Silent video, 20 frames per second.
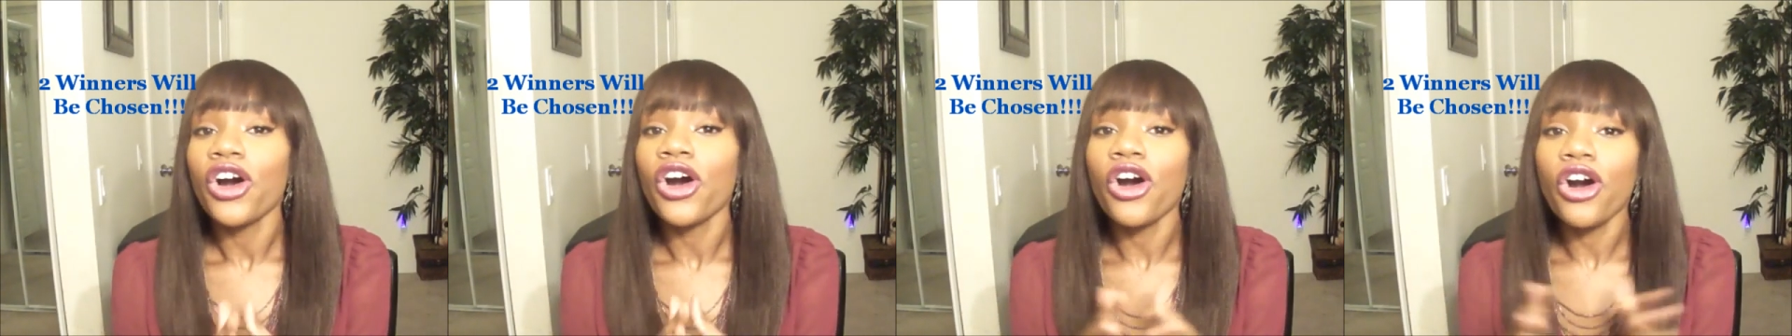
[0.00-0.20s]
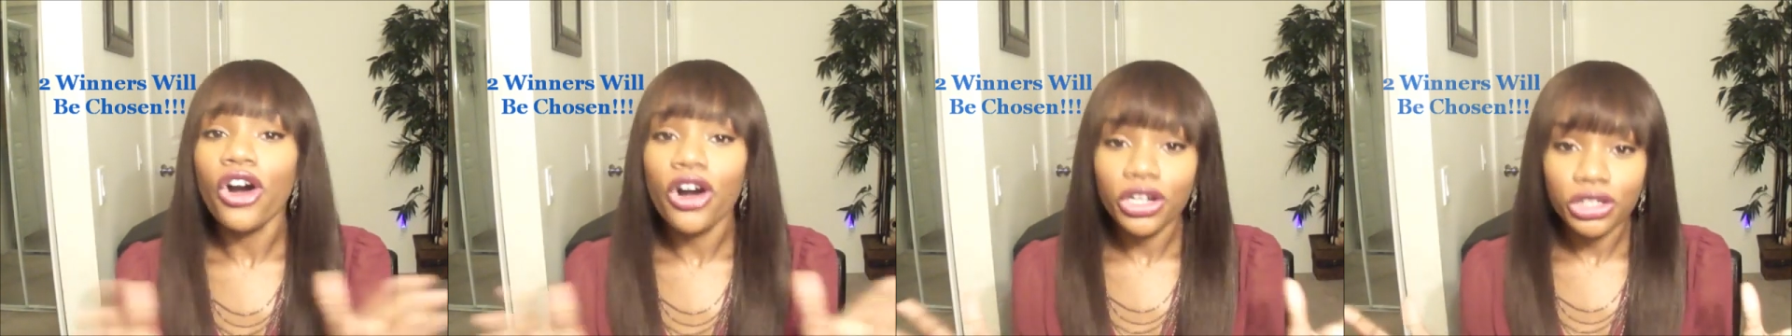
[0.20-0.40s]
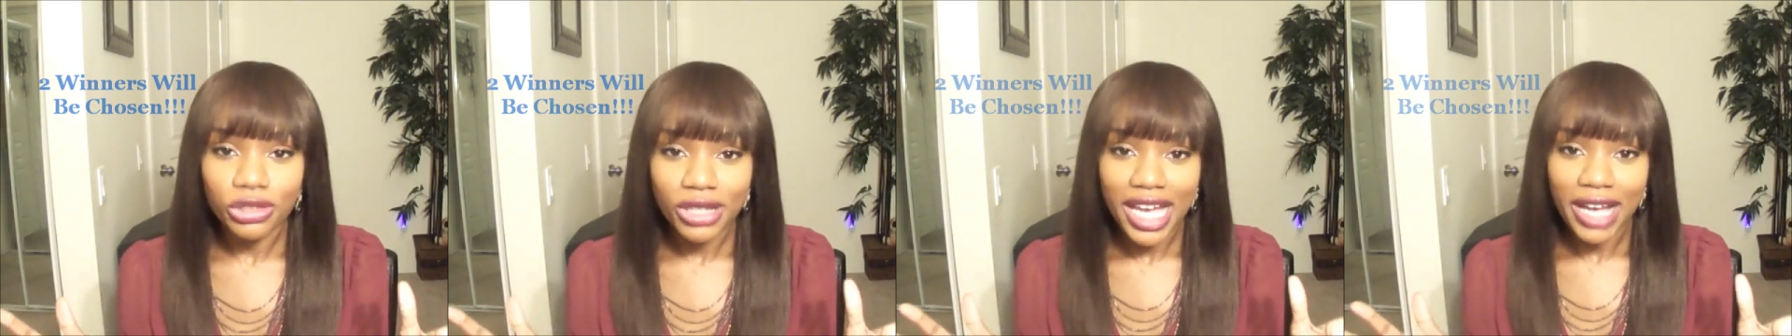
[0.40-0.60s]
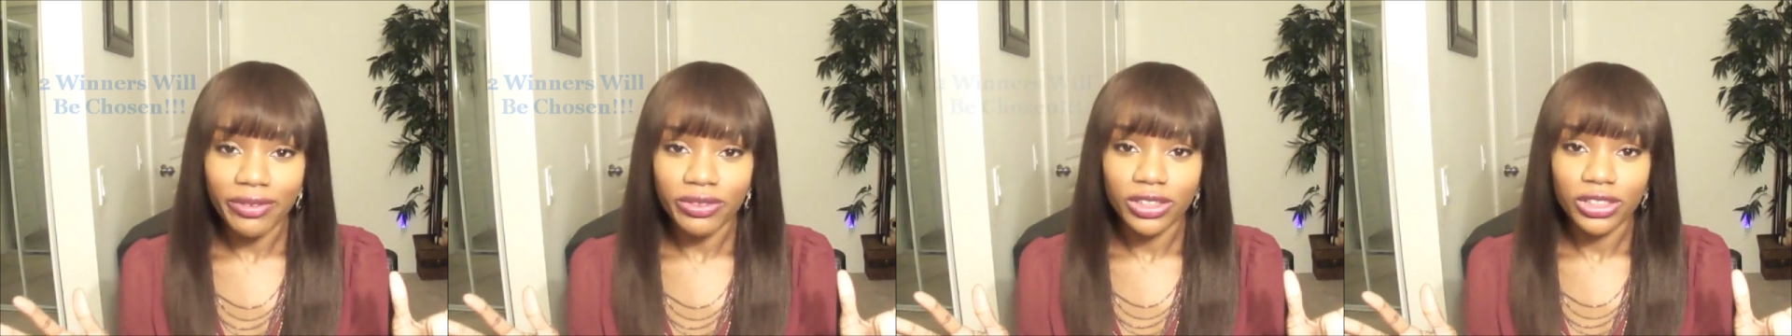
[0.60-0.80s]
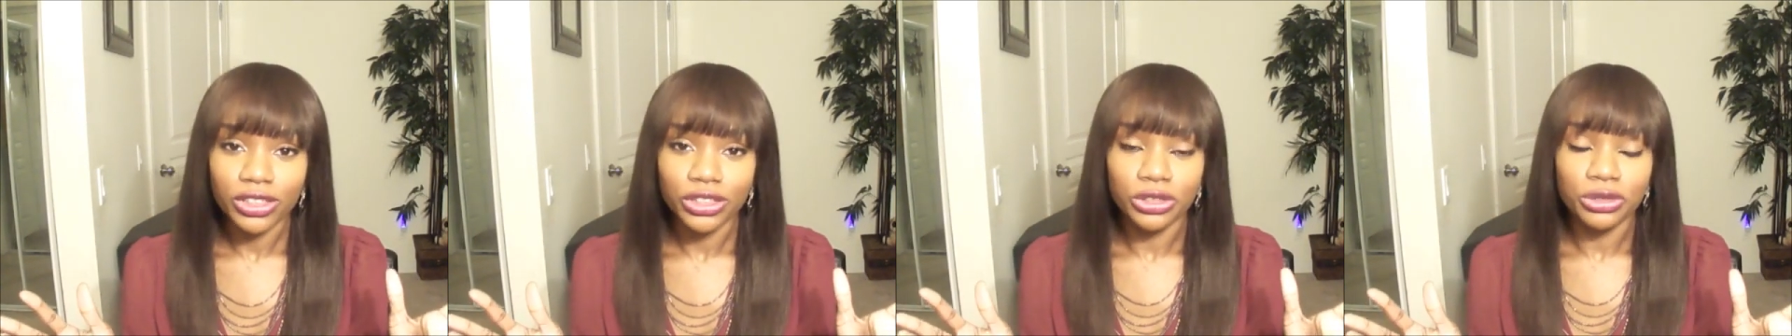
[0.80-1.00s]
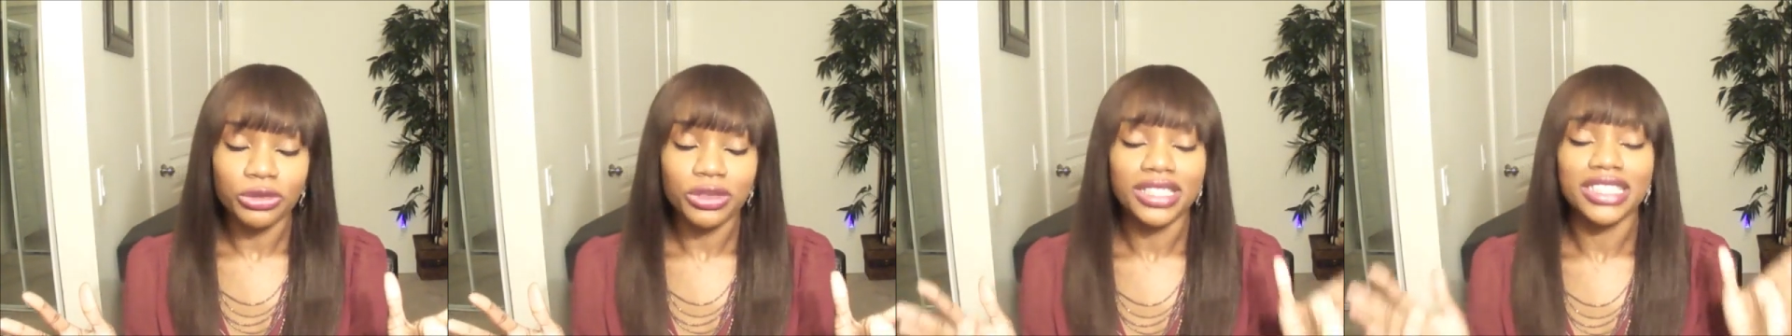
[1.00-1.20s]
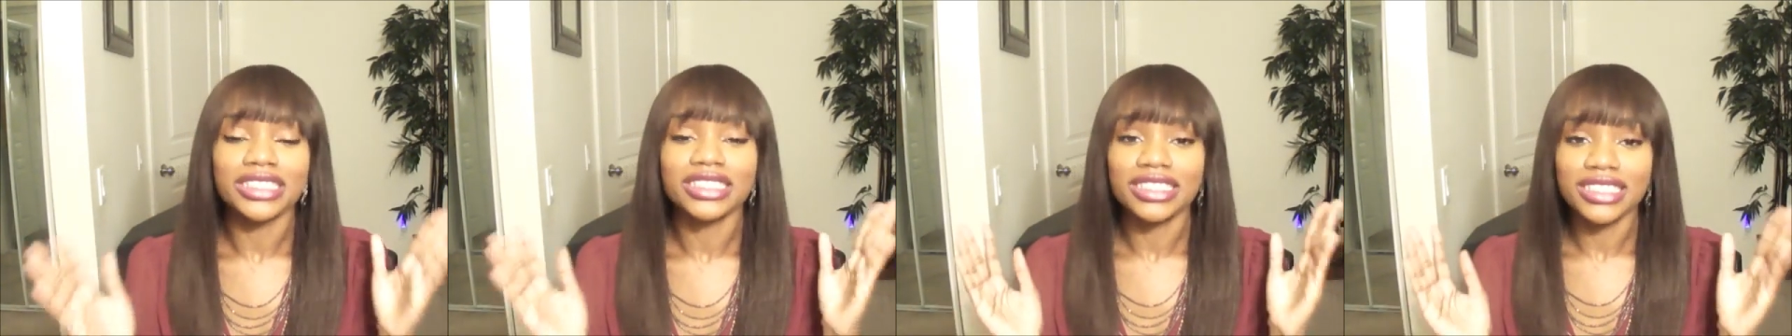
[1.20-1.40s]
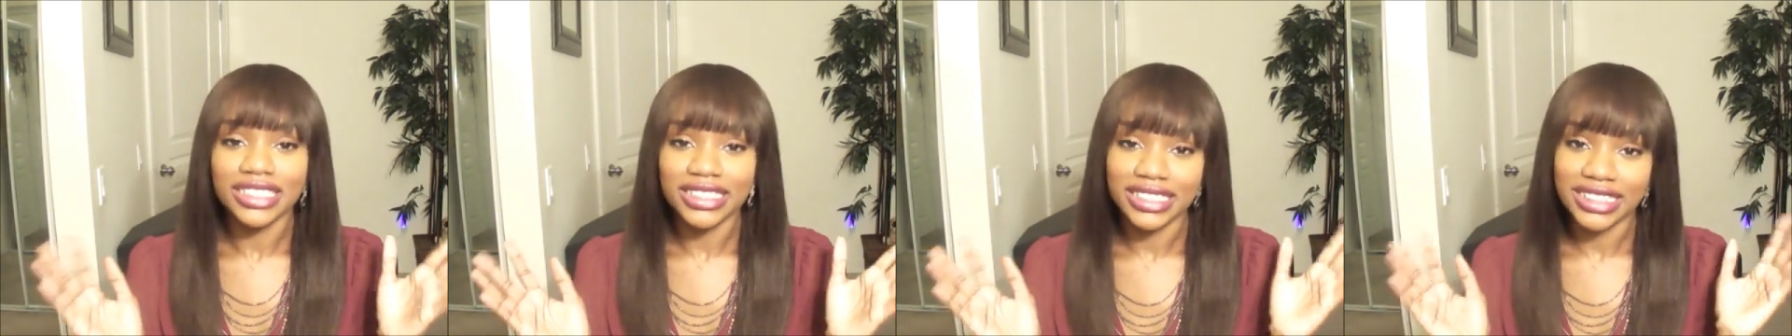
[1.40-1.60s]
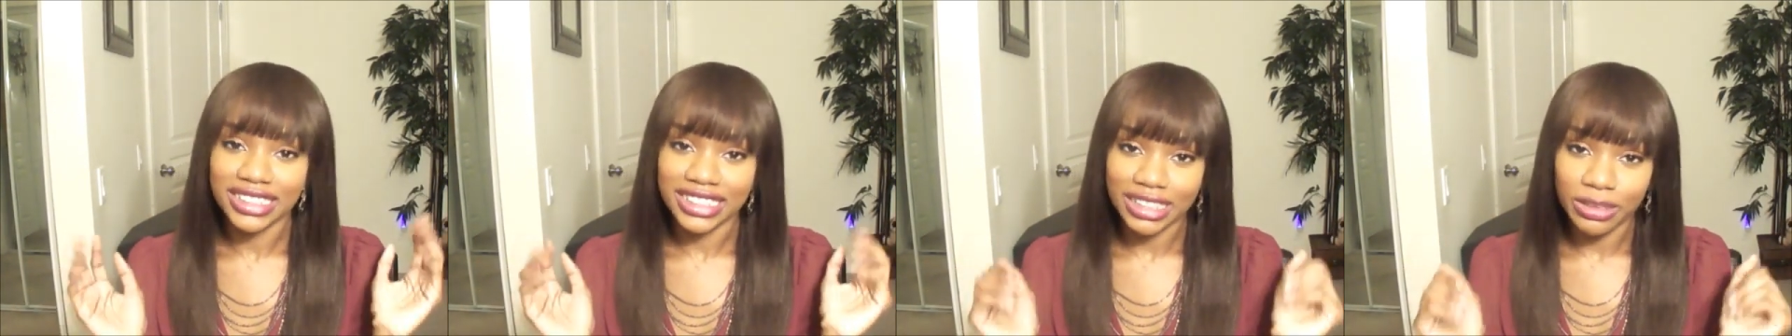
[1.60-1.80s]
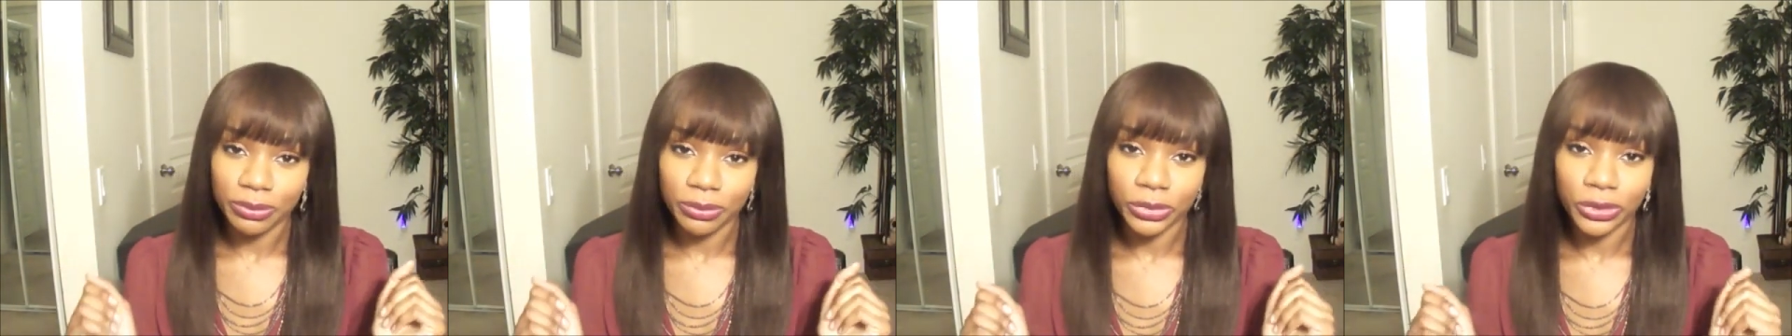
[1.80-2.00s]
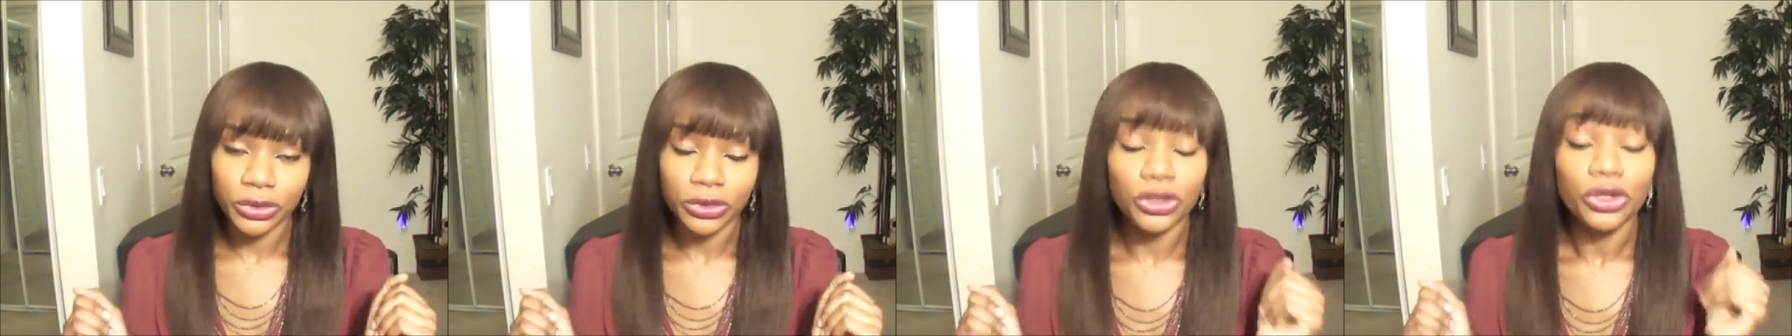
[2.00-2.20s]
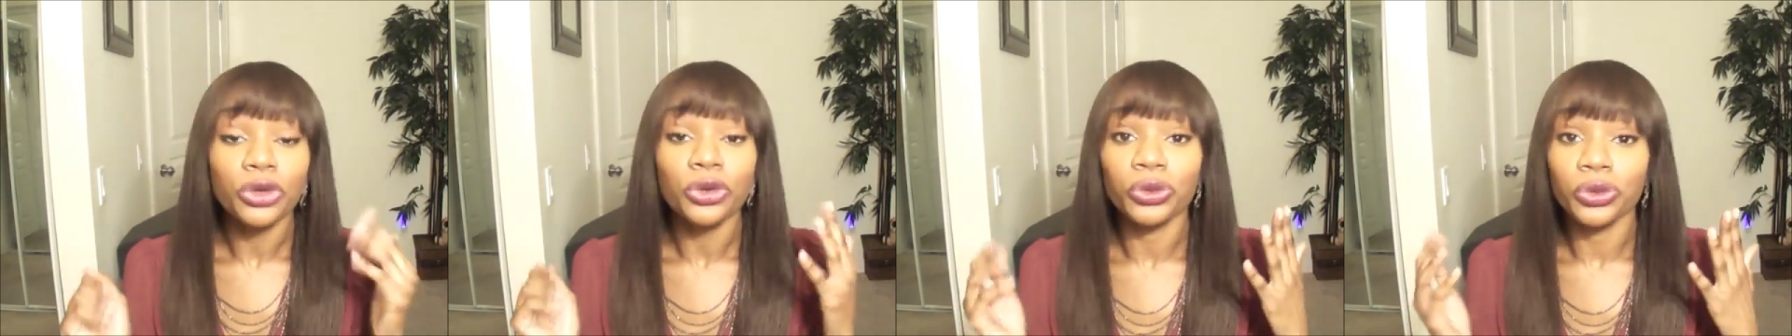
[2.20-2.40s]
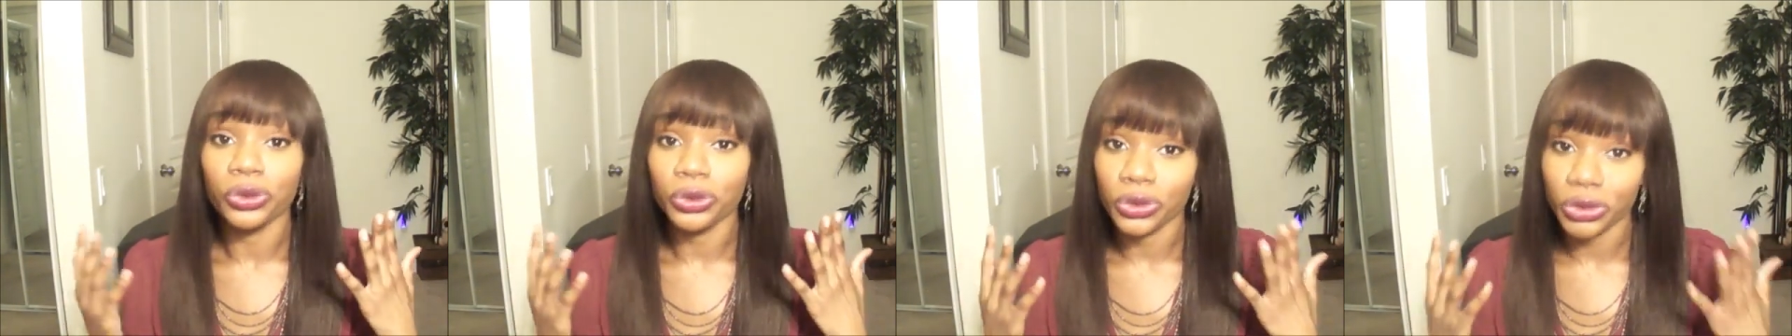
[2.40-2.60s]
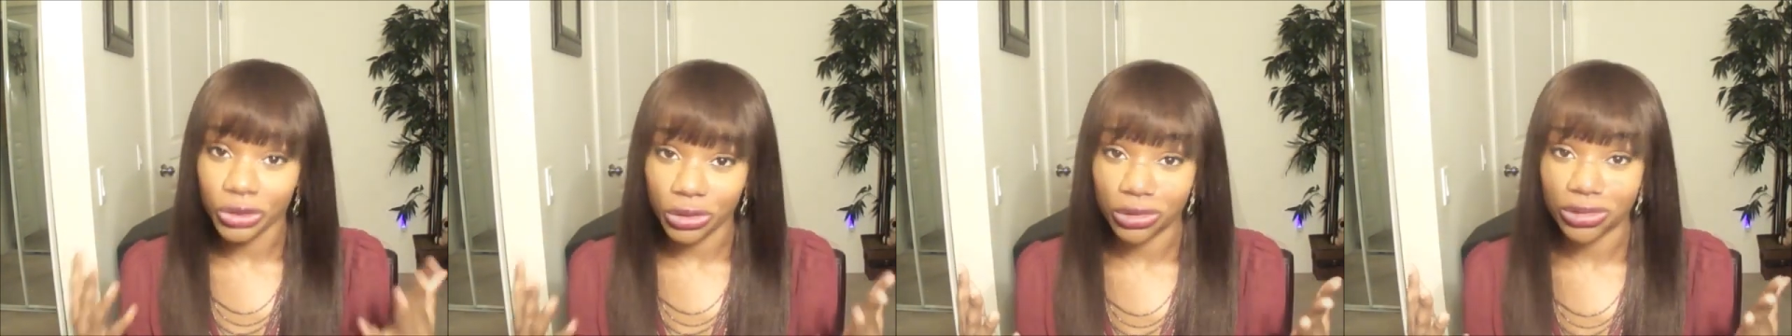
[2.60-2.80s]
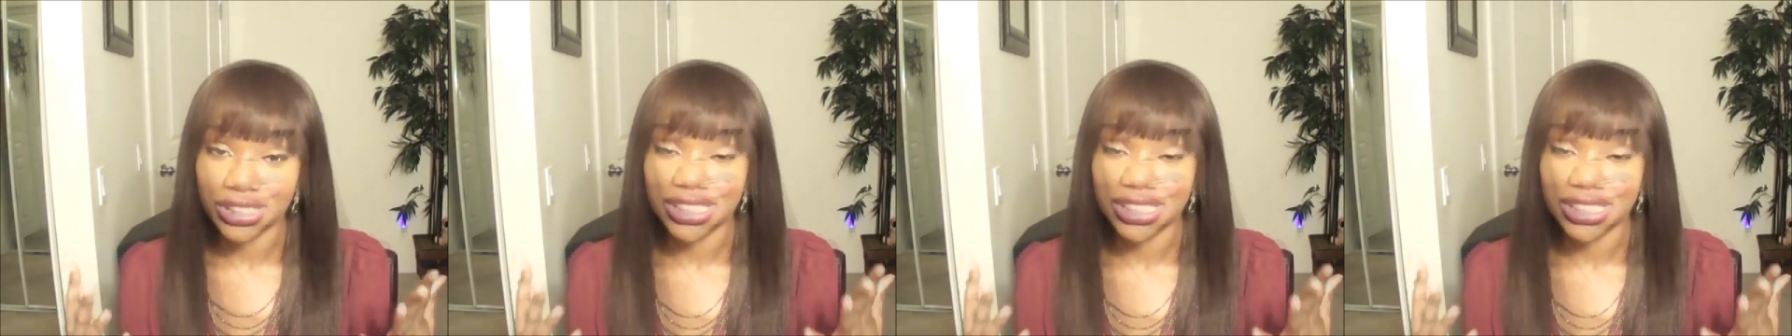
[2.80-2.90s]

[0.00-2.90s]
all you have to do is these simple rules.